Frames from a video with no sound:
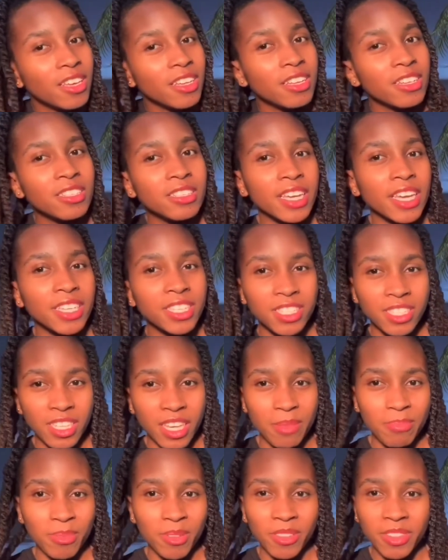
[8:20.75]
nice
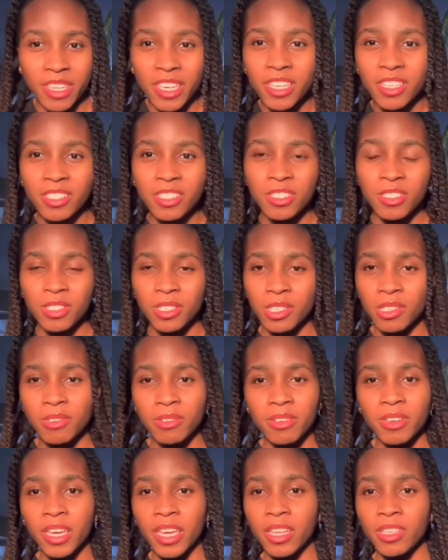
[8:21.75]
staple things to
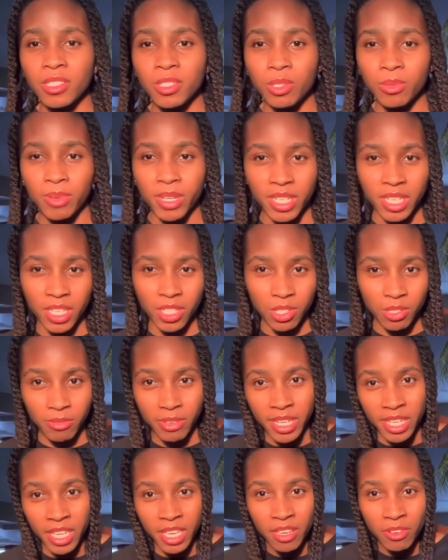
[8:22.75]
do in
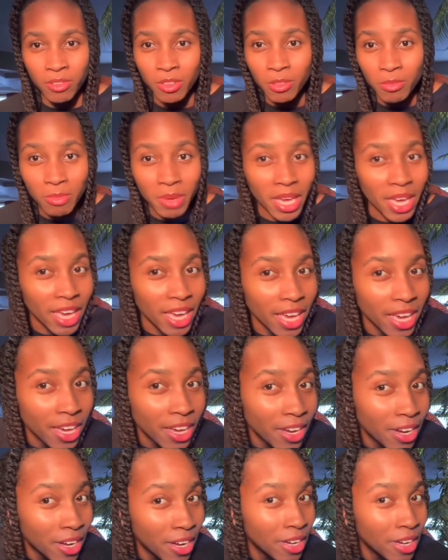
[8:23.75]
2020 with my hair.